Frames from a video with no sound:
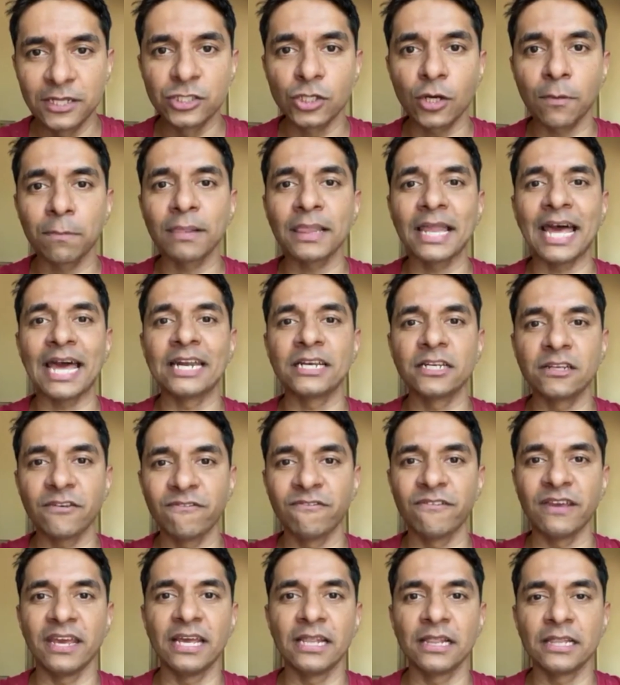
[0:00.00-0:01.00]
means you're planning to
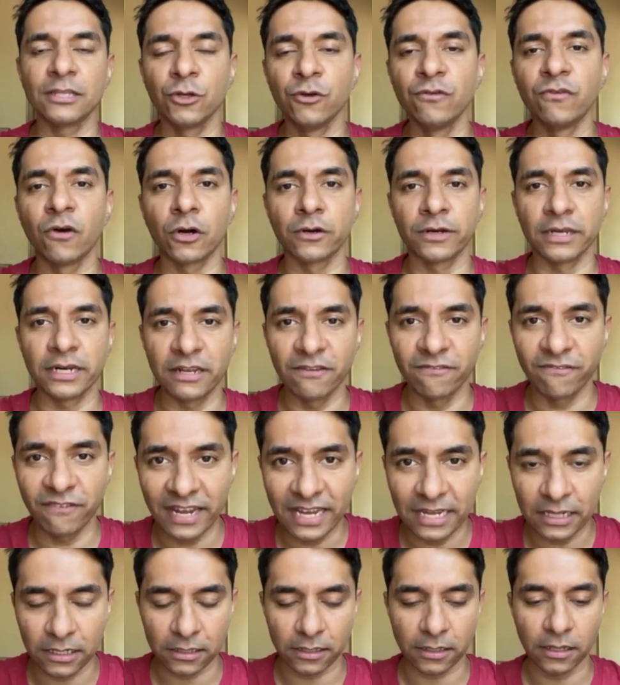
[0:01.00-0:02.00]
fail. You've already
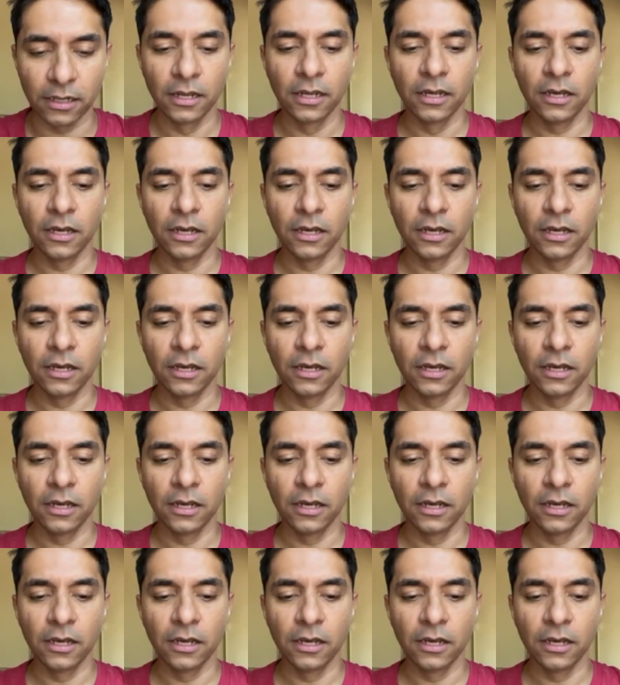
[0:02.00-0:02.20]
failed.